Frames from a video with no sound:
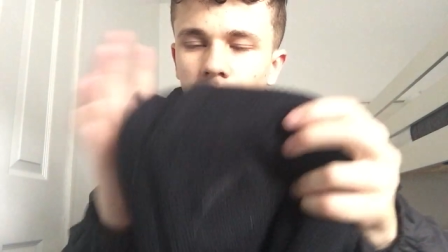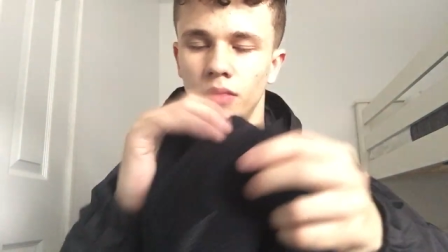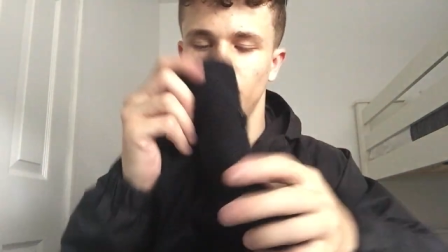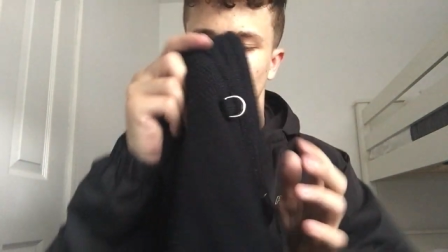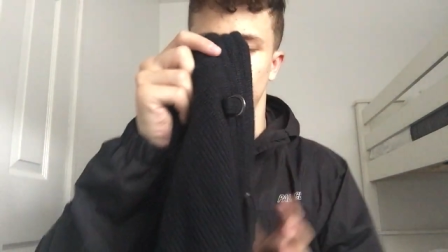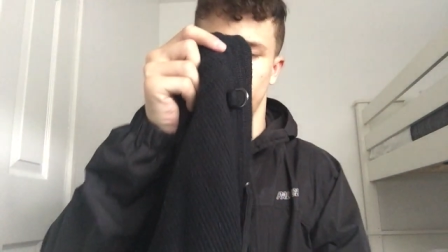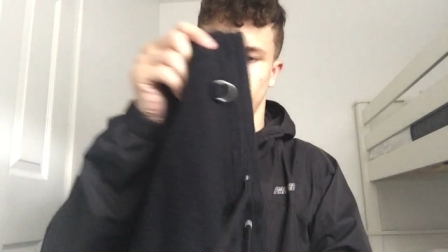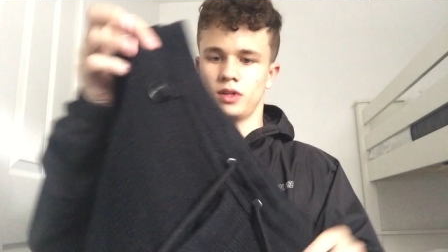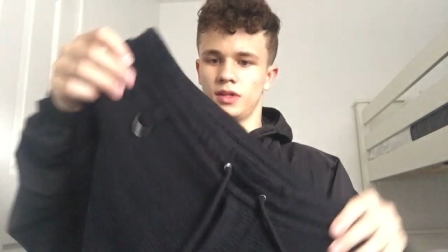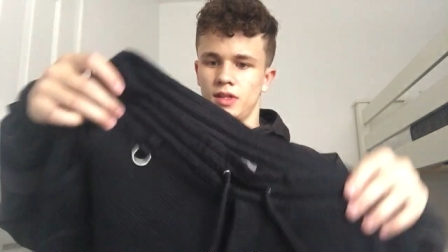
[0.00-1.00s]
Yep,
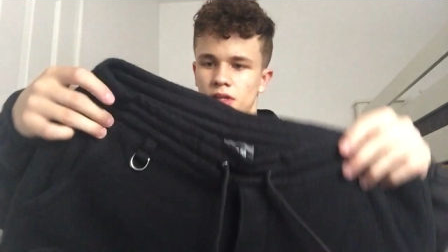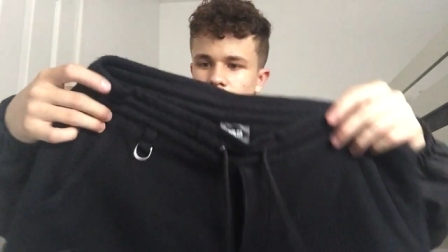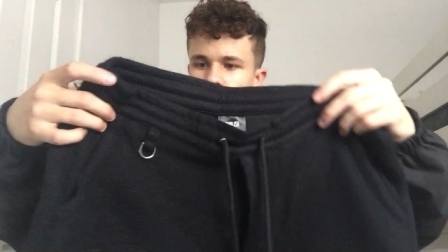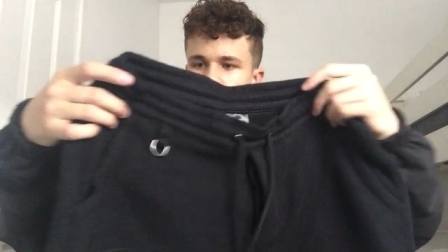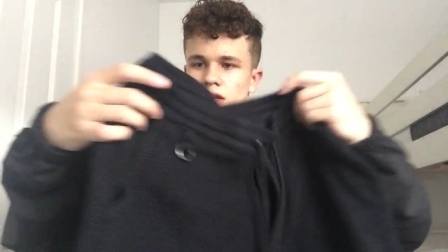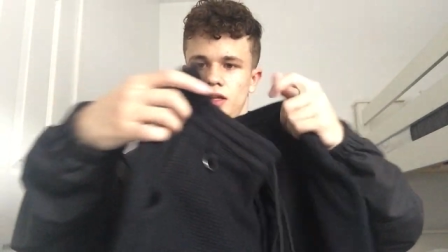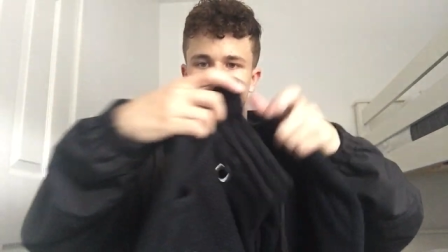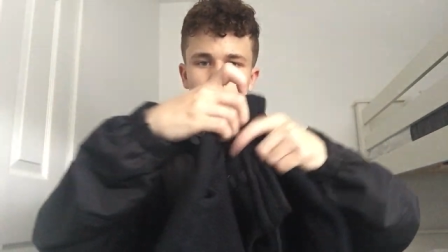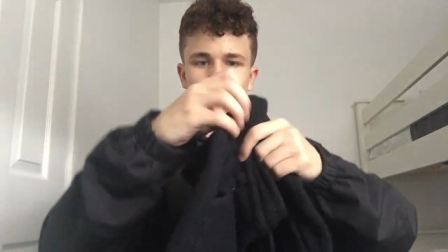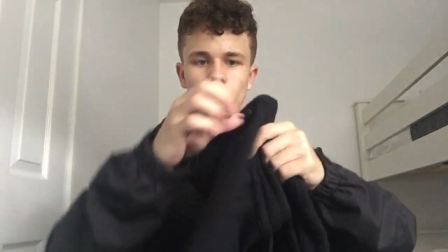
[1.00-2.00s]
you can see that. Uh,
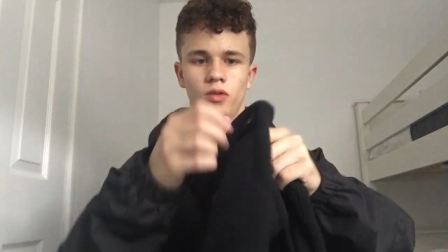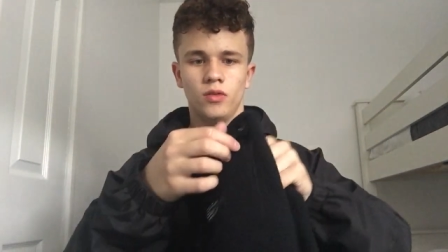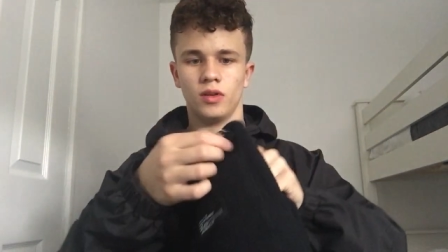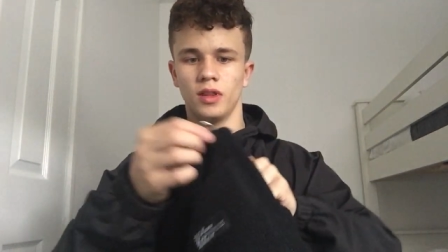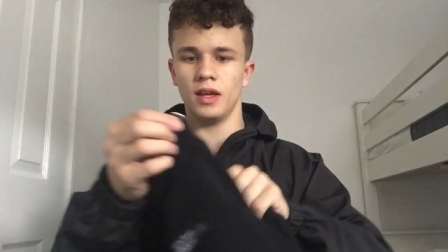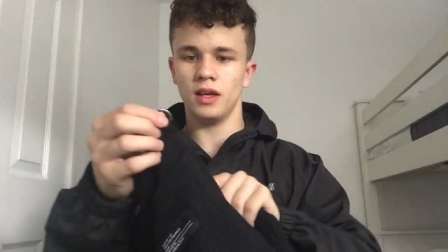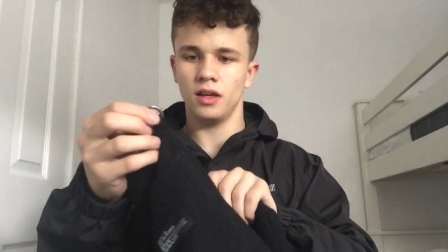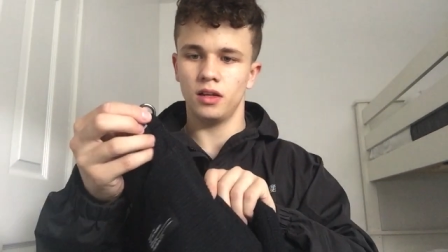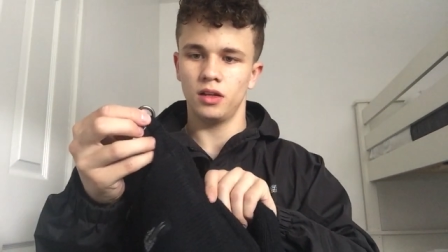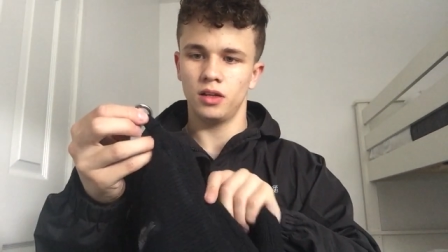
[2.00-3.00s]
it's got a hook there